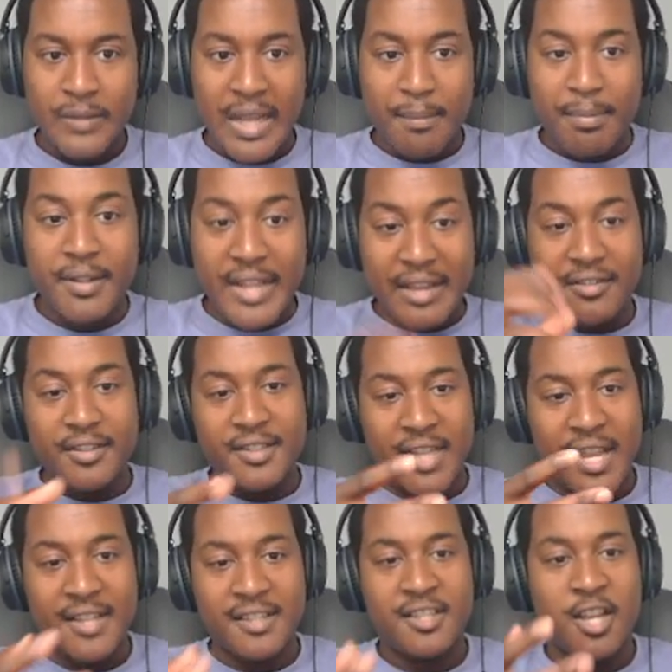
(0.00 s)
But now the
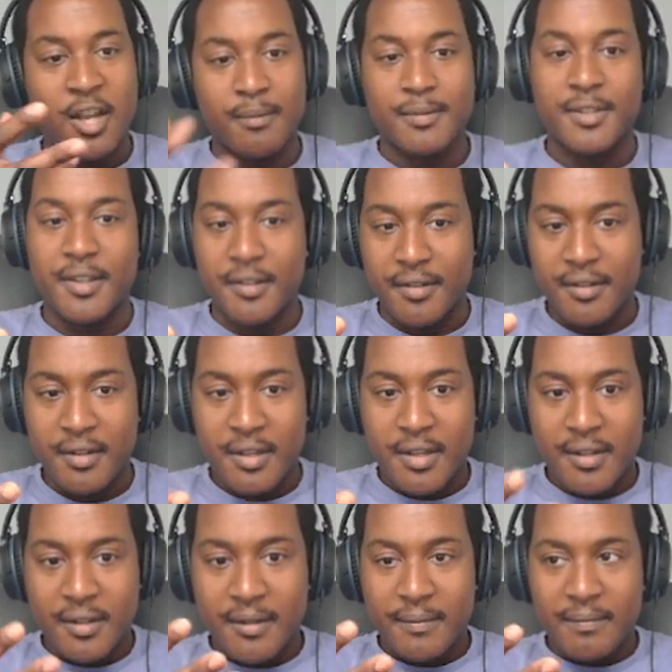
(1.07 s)
test comes in.
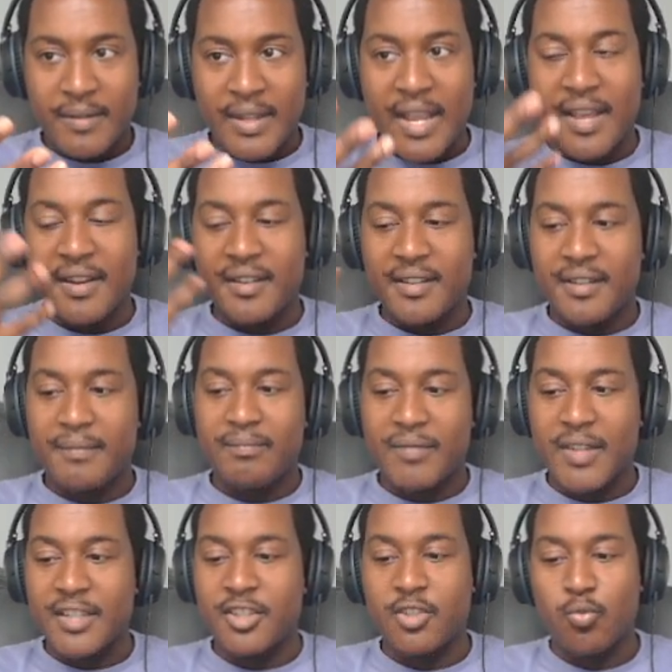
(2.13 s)
And
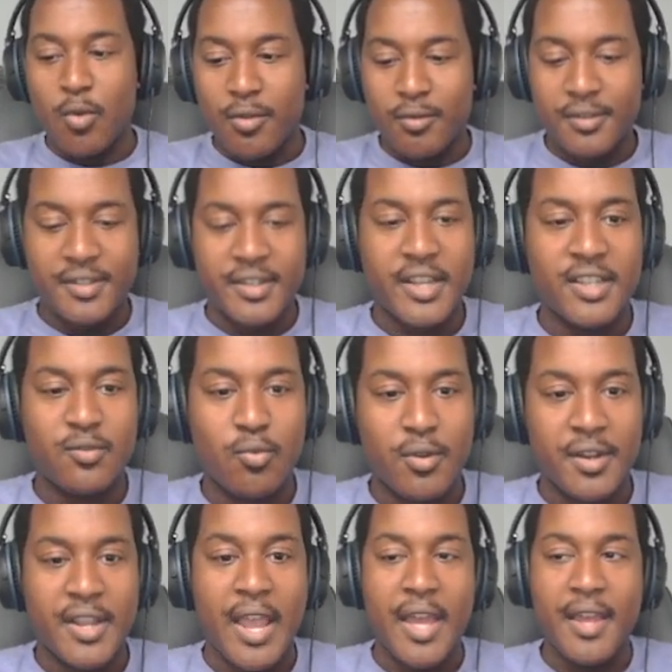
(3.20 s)
it's just one of those things where,
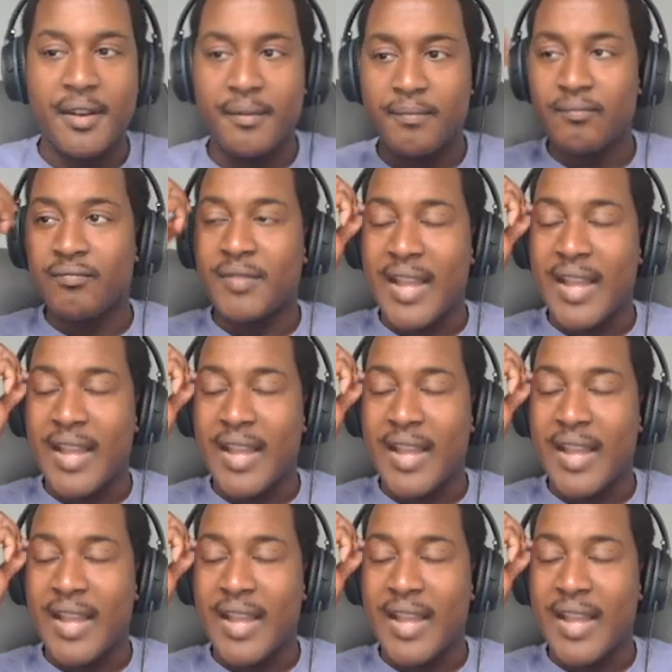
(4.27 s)
again,